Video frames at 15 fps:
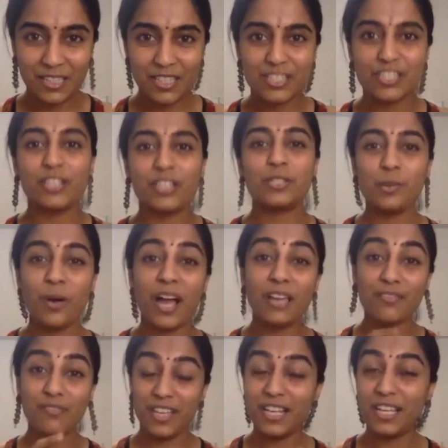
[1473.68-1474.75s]
just so
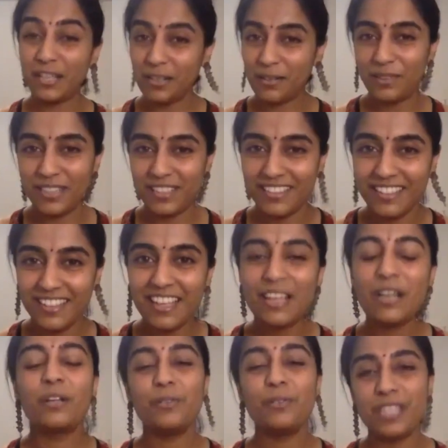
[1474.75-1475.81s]
I feel included.
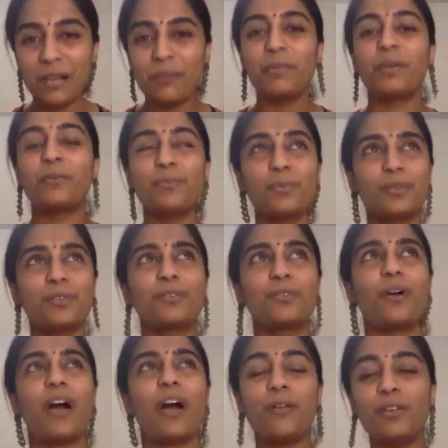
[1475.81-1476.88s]
You tell me,
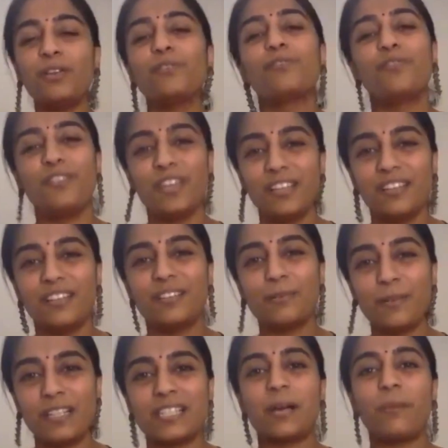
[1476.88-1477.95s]
how do you feel
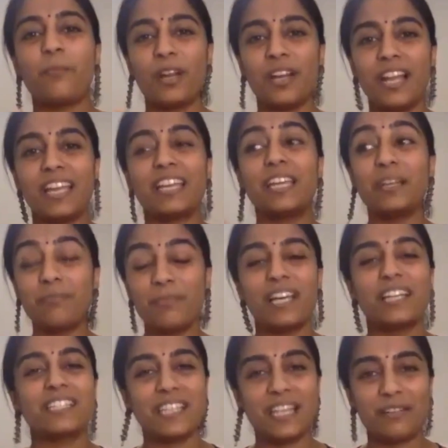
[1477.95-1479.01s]
when someone like him
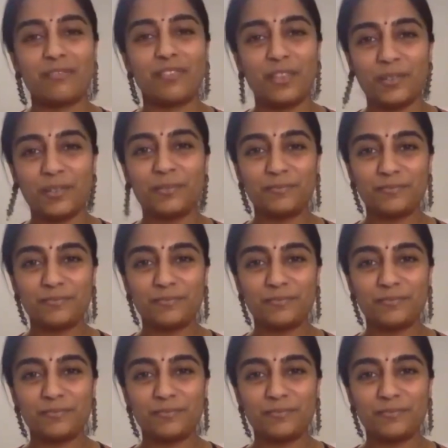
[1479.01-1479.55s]
does that for you?